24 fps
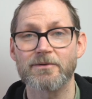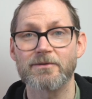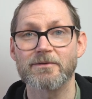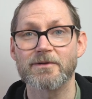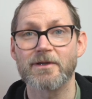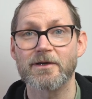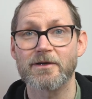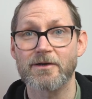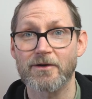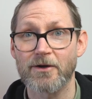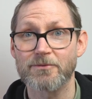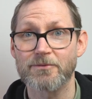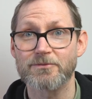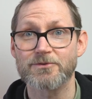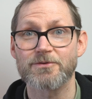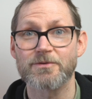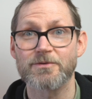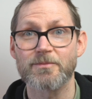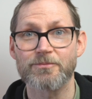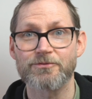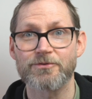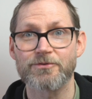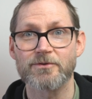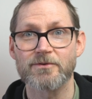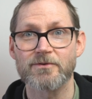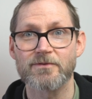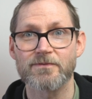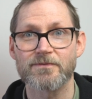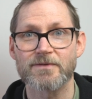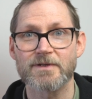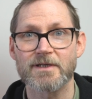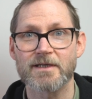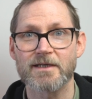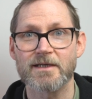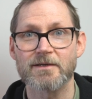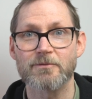they're going to
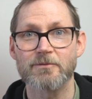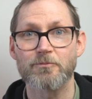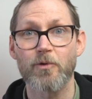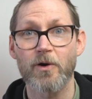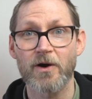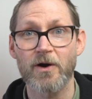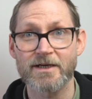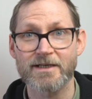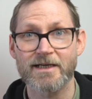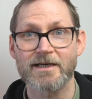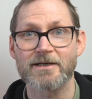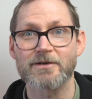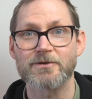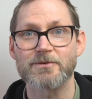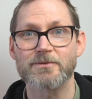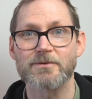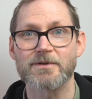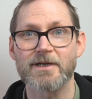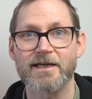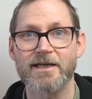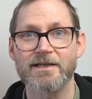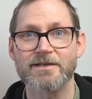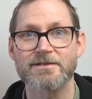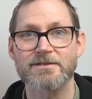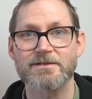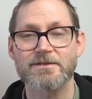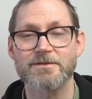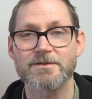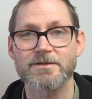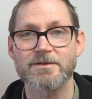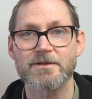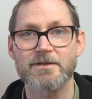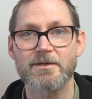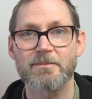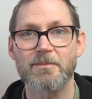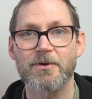improve the wide angle lens
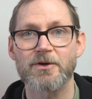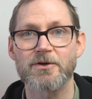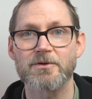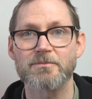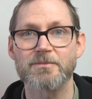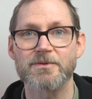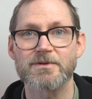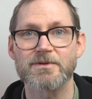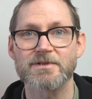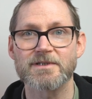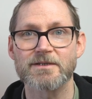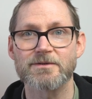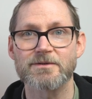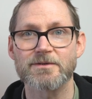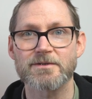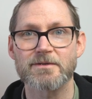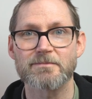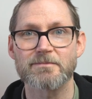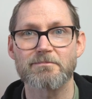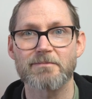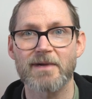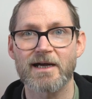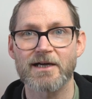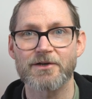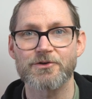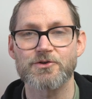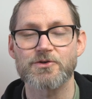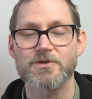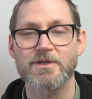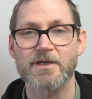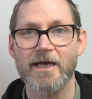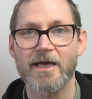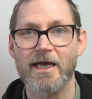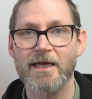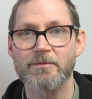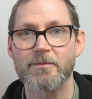because at the moment it doesn't match
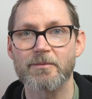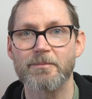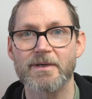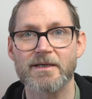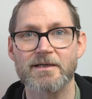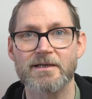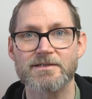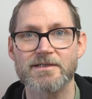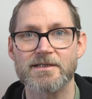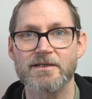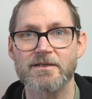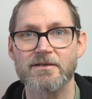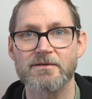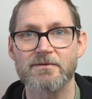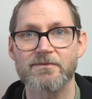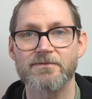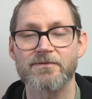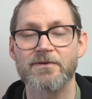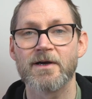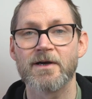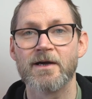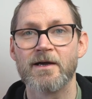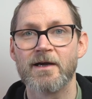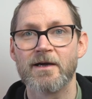the capability of